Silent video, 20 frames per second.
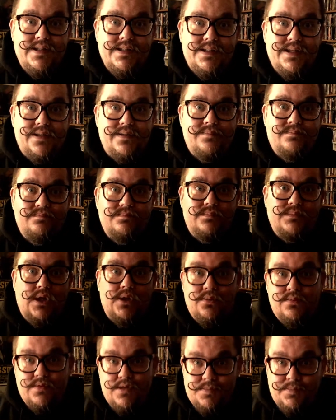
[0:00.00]
instead.
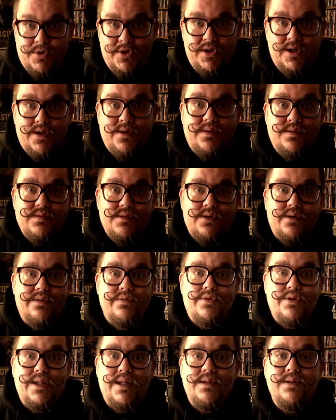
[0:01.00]
Oh, spoiler,
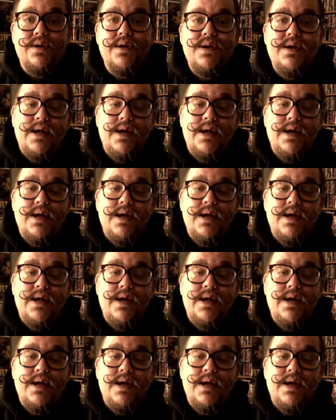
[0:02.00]
sorry for that.